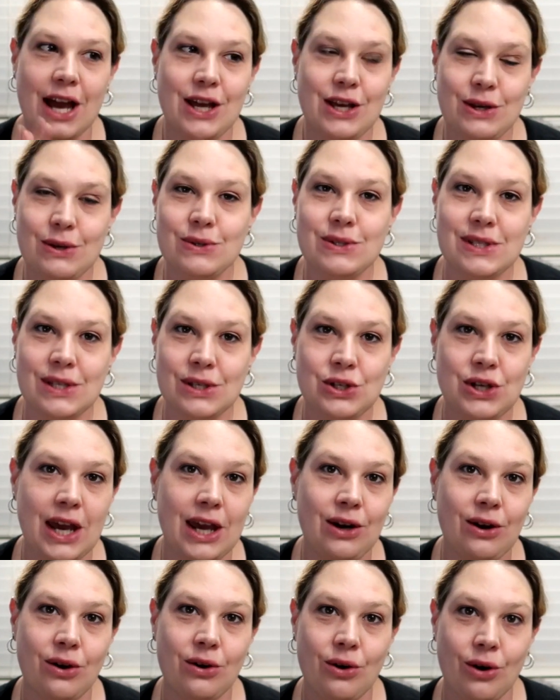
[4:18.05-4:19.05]
I used the
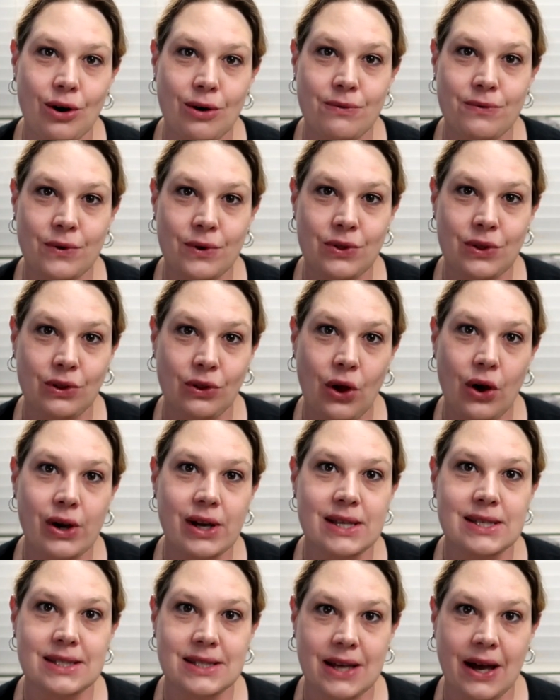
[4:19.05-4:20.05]
chain on her for the
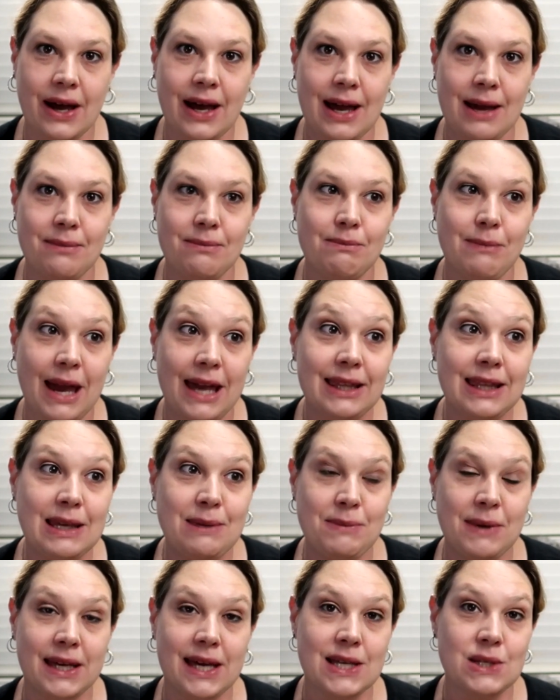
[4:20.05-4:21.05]
longest time, mainly
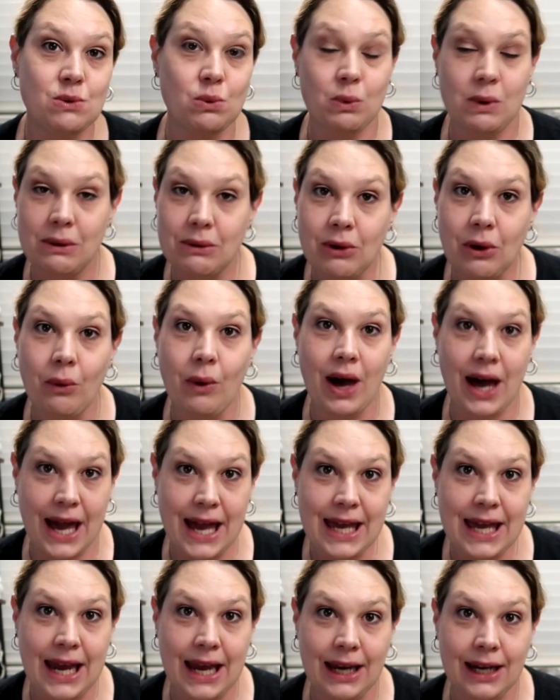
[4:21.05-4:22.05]
because when we would go
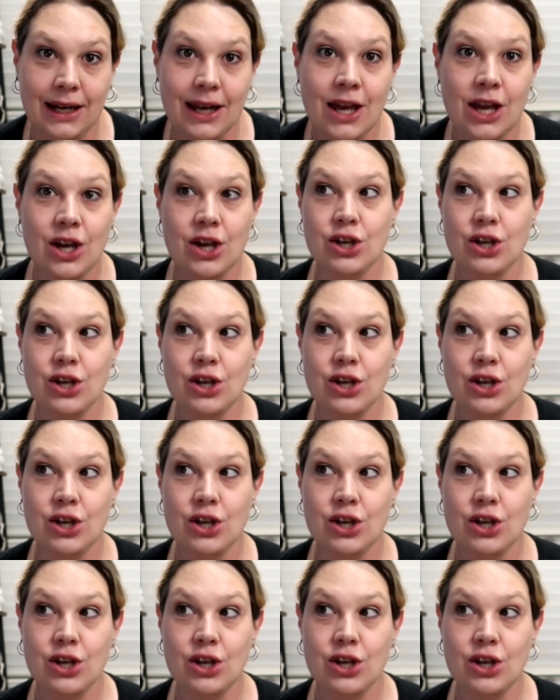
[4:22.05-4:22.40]
hiking,